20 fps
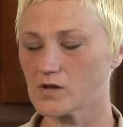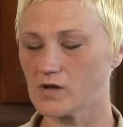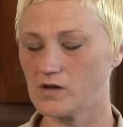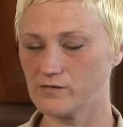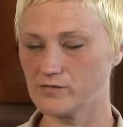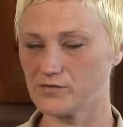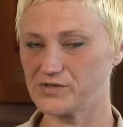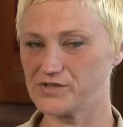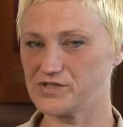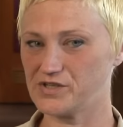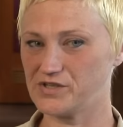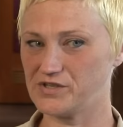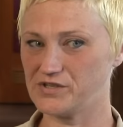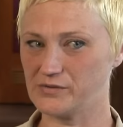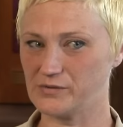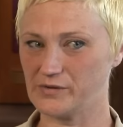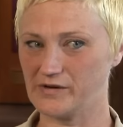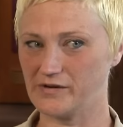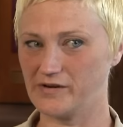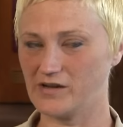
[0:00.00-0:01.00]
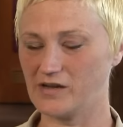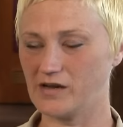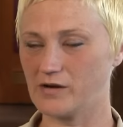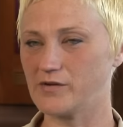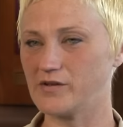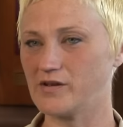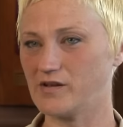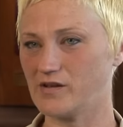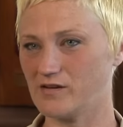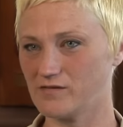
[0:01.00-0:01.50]
Every January I
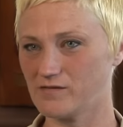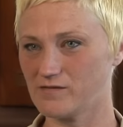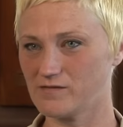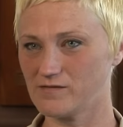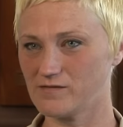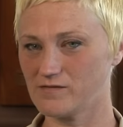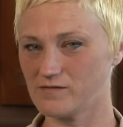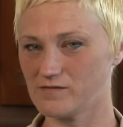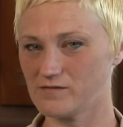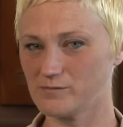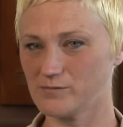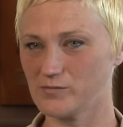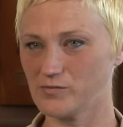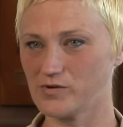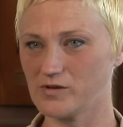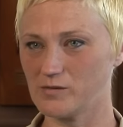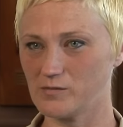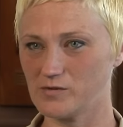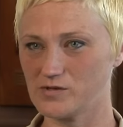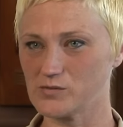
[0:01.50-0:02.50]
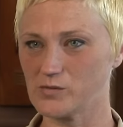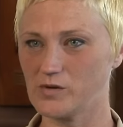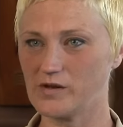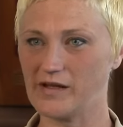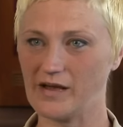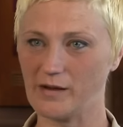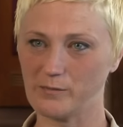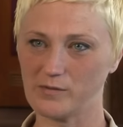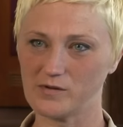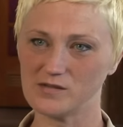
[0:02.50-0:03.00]
relive pretty much what
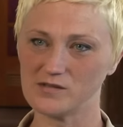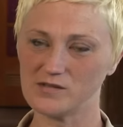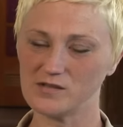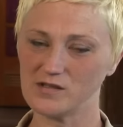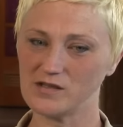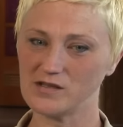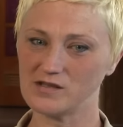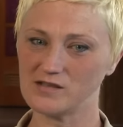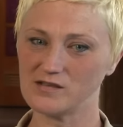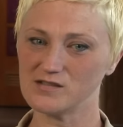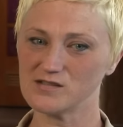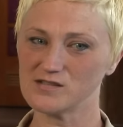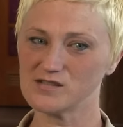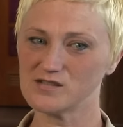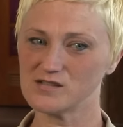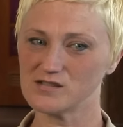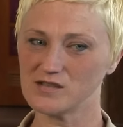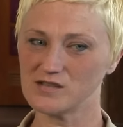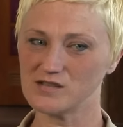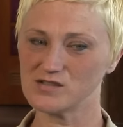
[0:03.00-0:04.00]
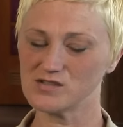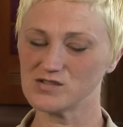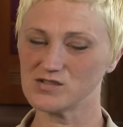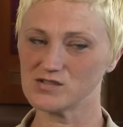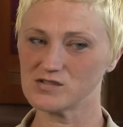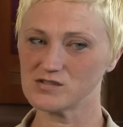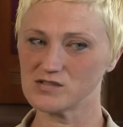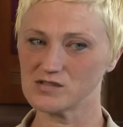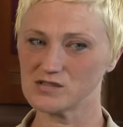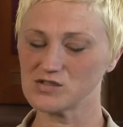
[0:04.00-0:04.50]
happened and it's it's
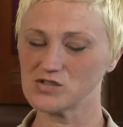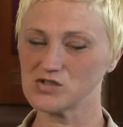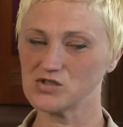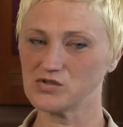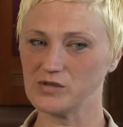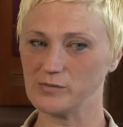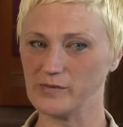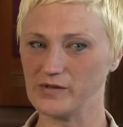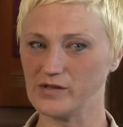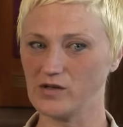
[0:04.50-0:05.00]
just extremely